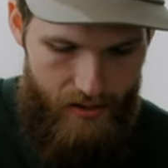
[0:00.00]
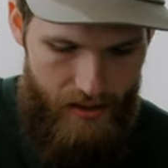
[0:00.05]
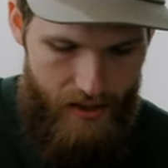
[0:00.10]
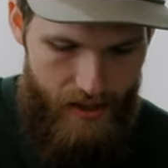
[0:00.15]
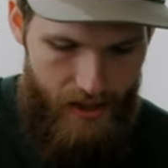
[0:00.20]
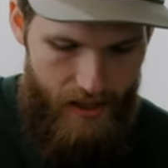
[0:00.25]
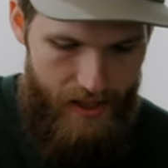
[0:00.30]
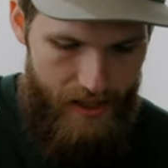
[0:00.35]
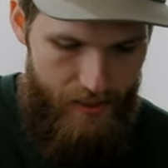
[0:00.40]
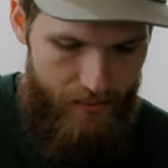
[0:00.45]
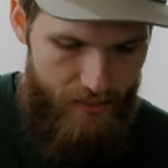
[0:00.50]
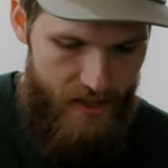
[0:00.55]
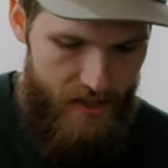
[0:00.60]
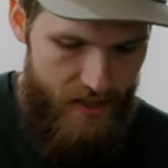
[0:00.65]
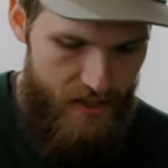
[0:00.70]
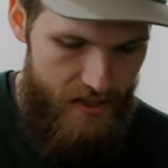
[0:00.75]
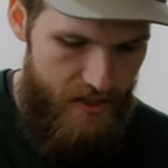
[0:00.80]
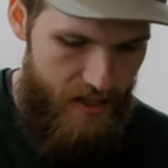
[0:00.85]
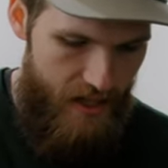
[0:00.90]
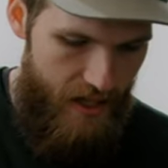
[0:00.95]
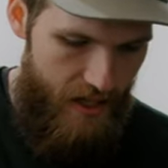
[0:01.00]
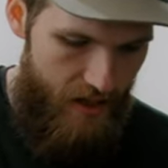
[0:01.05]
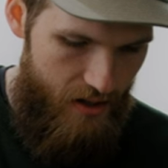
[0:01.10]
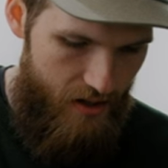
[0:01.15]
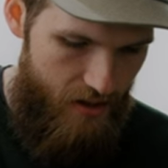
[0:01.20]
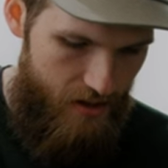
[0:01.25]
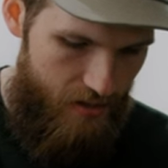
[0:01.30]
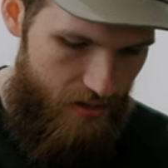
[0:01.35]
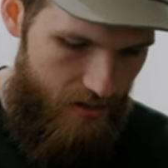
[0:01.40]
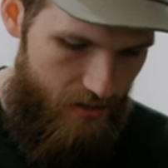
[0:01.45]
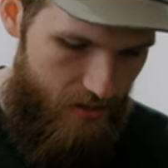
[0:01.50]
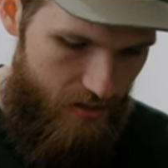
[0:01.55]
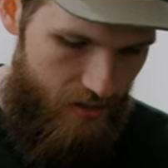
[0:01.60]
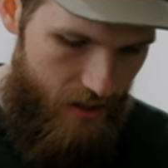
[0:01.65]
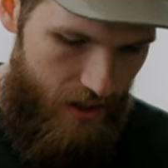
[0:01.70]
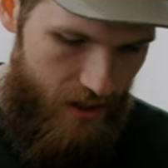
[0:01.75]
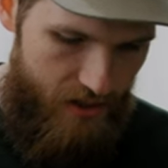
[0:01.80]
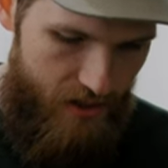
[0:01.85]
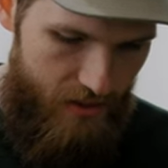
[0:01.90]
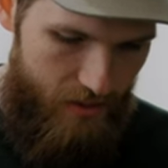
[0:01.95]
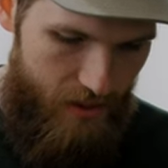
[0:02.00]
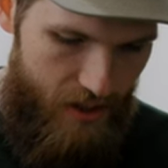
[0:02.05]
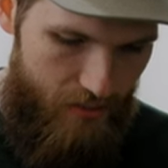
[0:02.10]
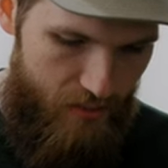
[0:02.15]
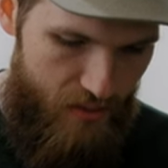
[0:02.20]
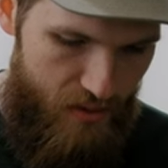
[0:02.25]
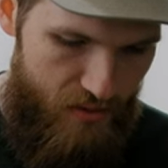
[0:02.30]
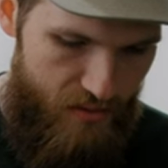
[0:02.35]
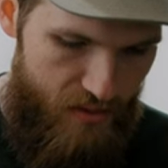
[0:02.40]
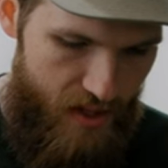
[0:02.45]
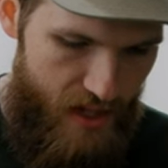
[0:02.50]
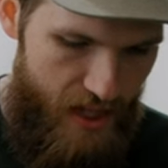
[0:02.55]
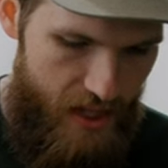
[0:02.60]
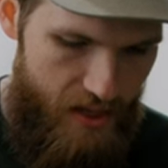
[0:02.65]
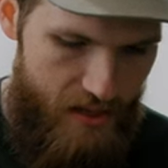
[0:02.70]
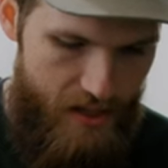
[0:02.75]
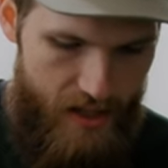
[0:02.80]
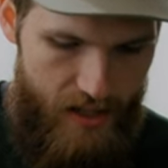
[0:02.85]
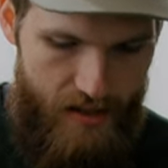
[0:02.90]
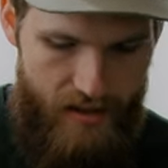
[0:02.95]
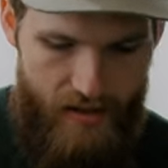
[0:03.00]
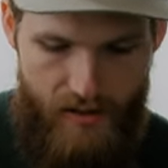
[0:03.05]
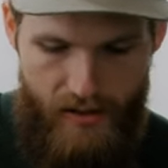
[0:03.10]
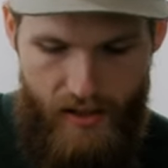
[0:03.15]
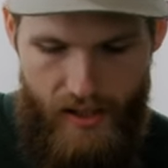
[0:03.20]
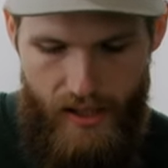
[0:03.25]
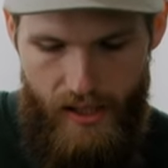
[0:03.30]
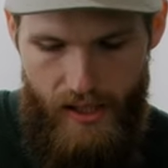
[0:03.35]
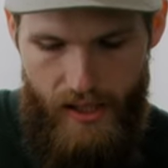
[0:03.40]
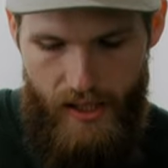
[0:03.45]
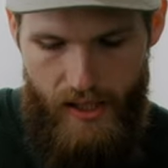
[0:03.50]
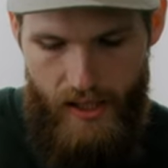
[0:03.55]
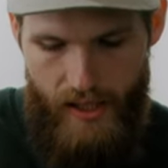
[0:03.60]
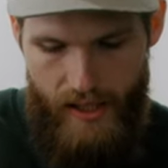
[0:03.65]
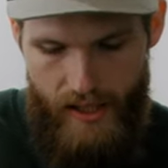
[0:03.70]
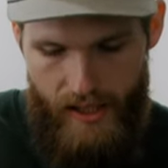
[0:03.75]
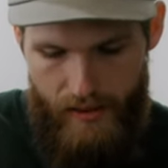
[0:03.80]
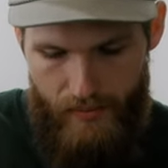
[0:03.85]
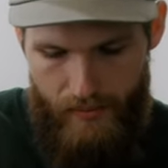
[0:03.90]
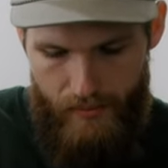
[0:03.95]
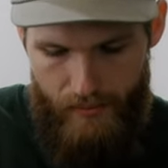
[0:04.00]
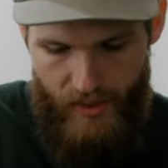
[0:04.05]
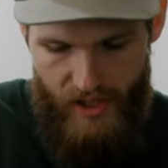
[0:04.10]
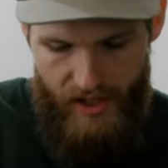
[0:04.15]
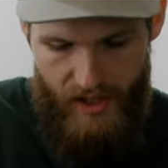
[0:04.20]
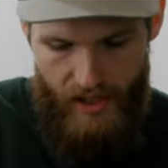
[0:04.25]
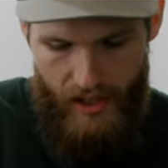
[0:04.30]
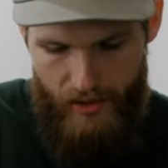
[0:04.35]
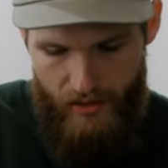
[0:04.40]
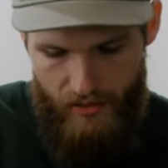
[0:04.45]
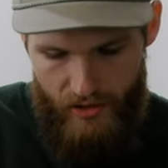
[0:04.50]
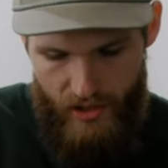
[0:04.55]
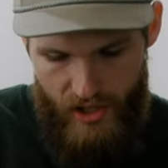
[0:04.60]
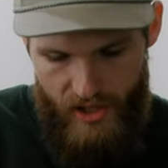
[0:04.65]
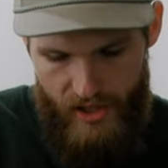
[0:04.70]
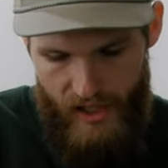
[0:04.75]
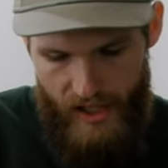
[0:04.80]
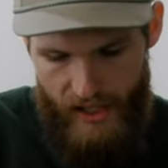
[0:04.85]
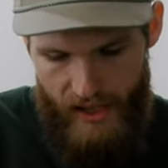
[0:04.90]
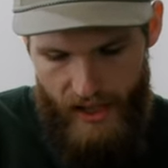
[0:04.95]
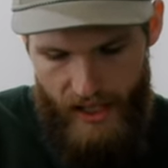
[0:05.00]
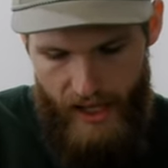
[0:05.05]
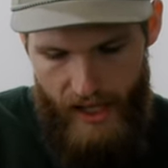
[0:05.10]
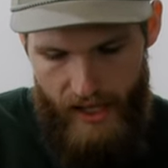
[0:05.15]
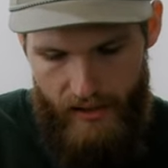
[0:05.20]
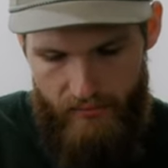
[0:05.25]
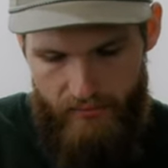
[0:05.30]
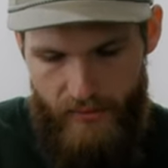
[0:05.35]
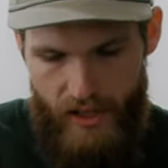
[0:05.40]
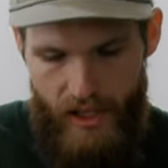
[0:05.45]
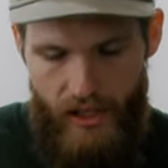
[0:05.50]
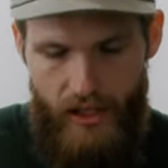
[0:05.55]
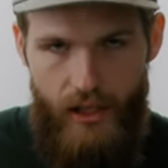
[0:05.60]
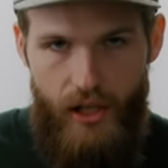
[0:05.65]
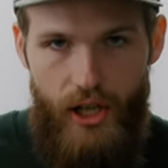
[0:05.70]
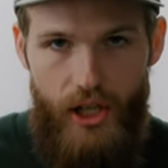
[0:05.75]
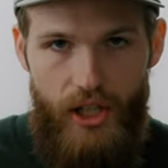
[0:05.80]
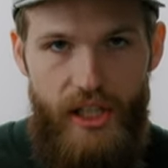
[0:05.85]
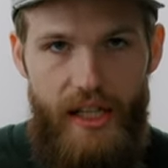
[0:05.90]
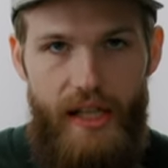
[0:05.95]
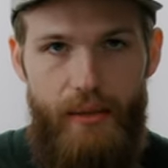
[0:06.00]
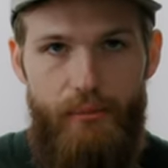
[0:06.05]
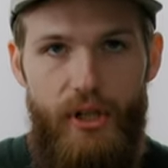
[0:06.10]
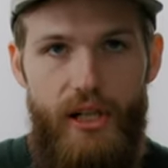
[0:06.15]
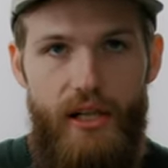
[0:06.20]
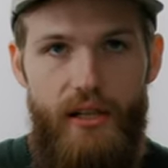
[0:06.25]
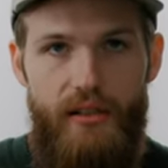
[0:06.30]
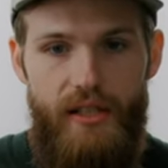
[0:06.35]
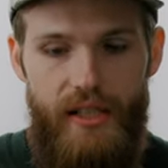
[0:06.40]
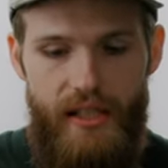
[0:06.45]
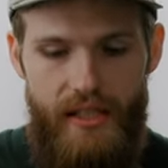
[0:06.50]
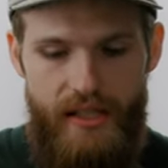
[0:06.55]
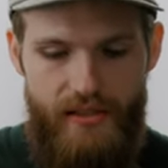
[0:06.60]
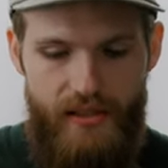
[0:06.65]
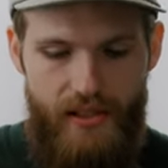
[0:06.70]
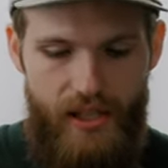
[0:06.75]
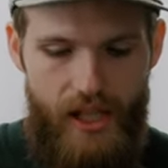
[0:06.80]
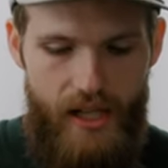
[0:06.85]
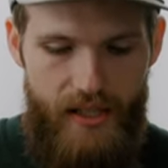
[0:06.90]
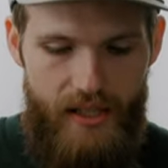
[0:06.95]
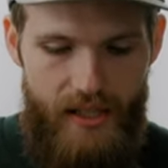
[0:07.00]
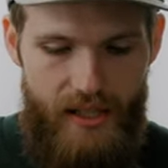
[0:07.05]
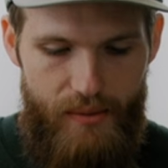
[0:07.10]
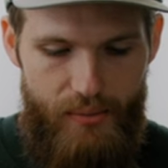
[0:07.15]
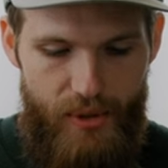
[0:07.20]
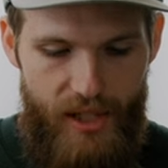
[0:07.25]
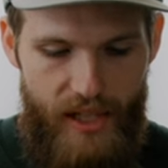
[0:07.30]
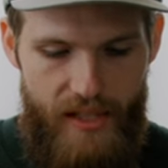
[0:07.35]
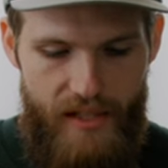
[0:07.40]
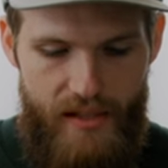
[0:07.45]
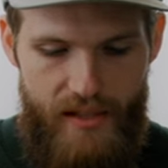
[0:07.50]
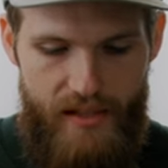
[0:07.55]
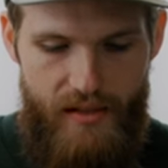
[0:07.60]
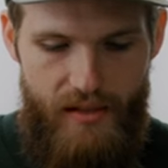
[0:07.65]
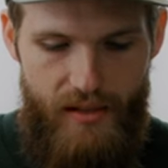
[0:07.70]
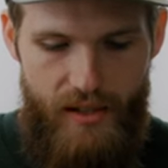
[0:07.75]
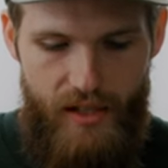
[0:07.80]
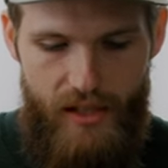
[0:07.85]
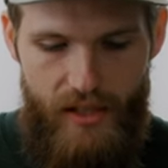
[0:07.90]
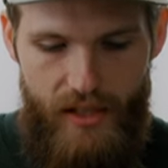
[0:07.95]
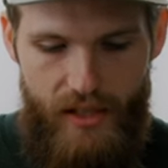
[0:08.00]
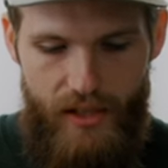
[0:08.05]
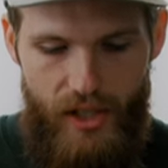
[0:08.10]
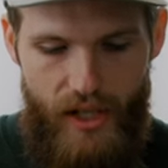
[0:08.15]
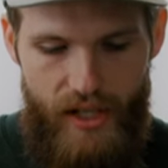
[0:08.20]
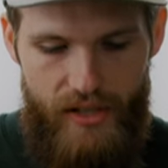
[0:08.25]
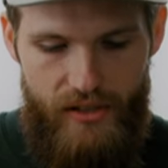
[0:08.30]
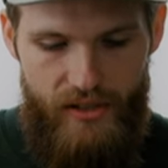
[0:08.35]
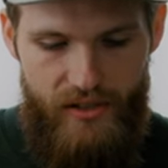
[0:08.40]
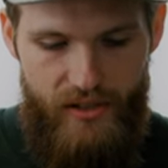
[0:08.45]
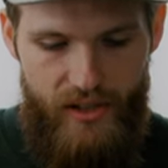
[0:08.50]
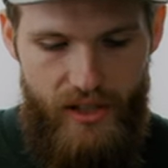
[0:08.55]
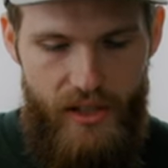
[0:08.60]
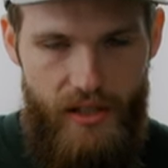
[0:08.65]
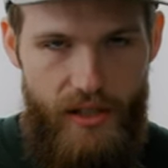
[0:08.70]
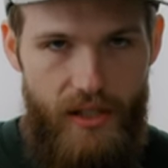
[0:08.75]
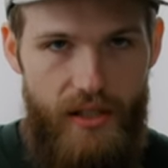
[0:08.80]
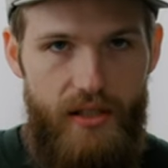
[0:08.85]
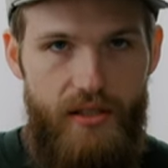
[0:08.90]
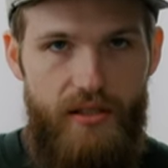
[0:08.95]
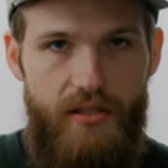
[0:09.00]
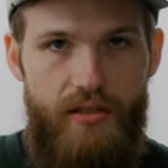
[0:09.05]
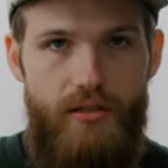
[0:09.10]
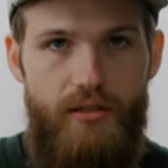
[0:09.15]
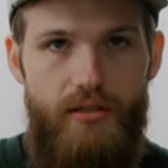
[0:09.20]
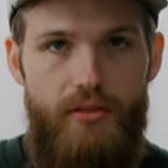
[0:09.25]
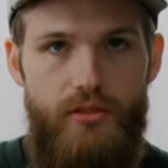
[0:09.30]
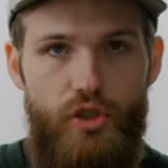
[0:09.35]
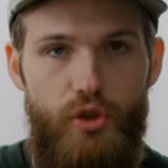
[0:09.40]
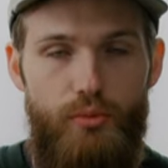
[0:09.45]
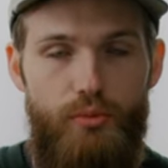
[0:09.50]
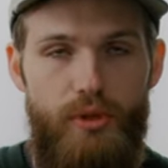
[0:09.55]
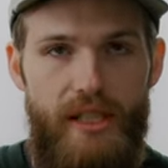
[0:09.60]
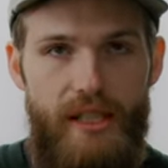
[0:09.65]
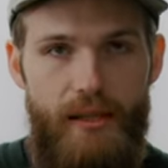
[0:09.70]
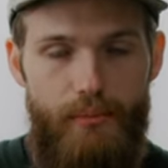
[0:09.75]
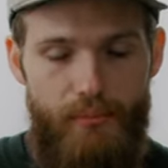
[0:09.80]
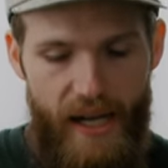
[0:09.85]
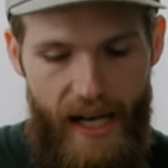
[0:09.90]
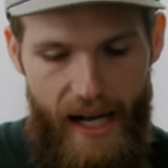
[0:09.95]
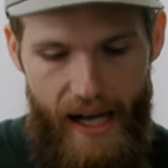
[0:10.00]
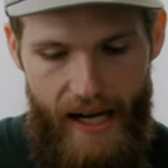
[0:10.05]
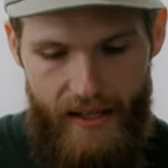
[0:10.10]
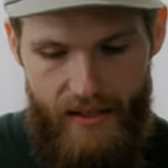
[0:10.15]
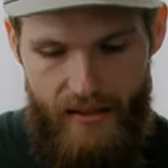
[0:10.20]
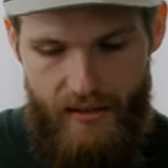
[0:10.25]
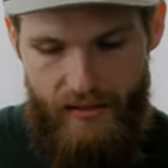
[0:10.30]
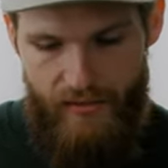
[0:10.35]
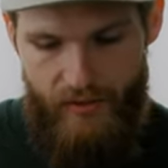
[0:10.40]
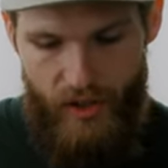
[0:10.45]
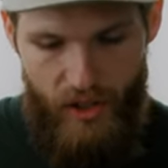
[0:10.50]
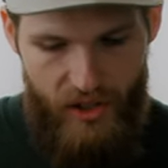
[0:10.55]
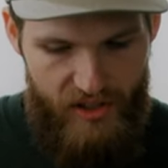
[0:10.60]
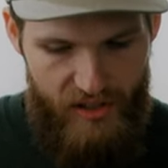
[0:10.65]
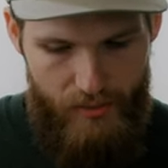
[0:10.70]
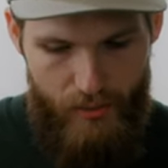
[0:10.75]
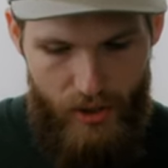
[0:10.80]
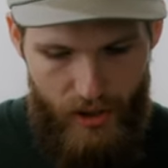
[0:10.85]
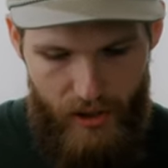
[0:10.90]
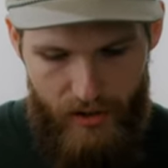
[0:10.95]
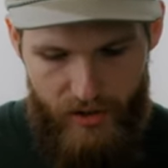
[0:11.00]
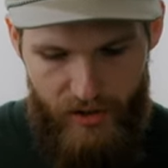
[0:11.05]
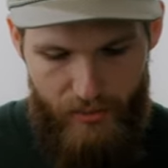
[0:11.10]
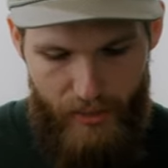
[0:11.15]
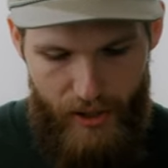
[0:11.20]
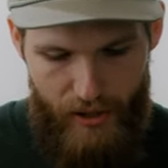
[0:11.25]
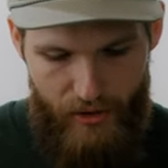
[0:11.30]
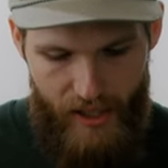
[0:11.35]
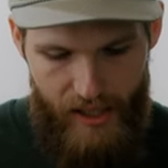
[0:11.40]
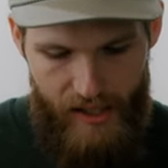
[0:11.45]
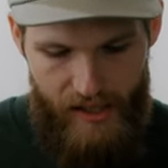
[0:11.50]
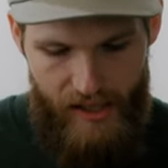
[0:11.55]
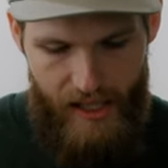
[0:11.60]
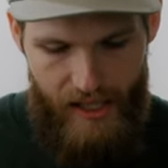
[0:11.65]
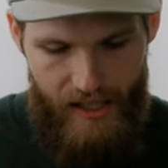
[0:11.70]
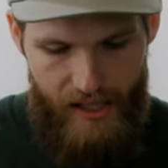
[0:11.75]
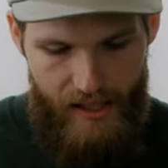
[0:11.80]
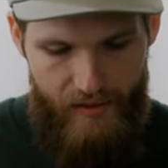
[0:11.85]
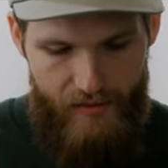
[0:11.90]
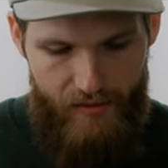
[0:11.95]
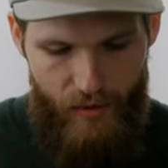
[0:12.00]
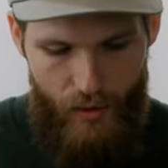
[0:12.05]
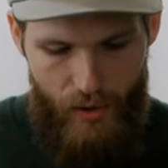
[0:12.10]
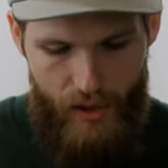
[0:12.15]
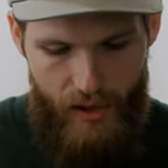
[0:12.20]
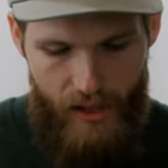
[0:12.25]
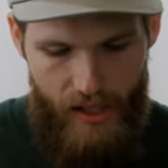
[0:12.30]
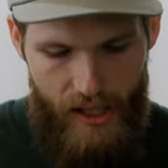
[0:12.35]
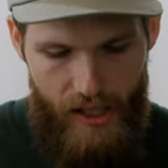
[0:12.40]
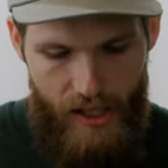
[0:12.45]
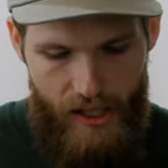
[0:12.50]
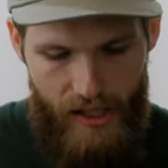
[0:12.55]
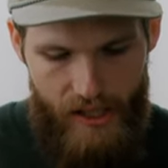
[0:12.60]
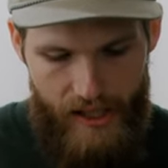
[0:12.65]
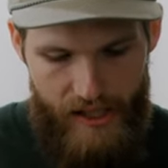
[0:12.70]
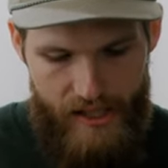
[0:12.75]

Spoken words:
clamp this down. Actually, we gotta move that down. But then just like that, our camera is locked into place. You guys will see it is super compact, very similar to my rig that I did for the